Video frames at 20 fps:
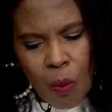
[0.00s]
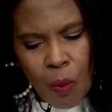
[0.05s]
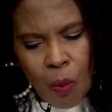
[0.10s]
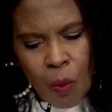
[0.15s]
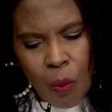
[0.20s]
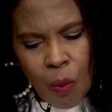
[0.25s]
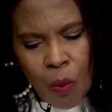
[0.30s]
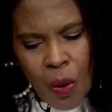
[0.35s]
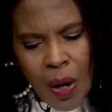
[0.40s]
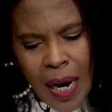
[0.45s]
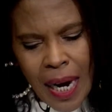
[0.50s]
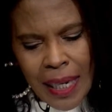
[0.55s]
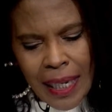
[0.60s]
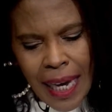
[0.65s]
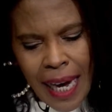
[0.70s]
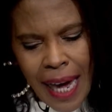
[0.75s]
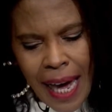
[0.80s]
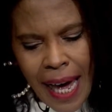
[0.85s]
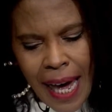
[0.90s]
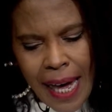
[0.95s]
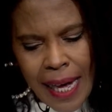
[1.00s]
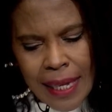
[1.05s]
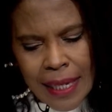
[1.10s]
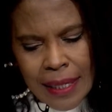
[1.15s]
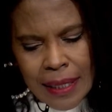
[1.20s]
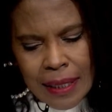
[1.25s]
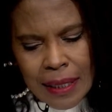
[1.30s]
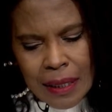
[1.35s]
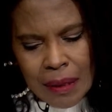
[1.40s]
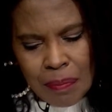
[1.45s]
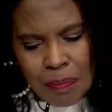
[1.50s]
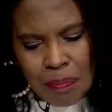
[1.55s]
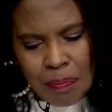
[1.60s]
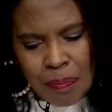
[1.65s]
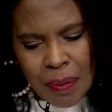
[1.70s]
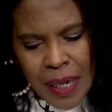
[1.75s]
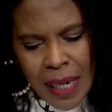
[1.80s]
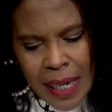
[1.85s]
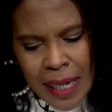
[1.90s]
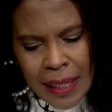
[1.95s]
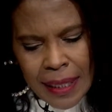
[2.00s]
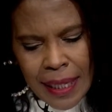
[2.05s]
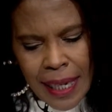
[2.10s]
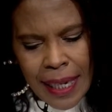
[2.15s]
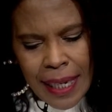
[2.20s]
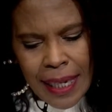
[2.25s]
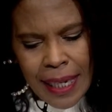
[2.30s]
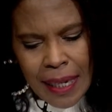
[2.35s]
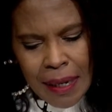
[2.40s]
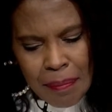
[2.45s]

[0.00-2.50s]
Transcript: what has been the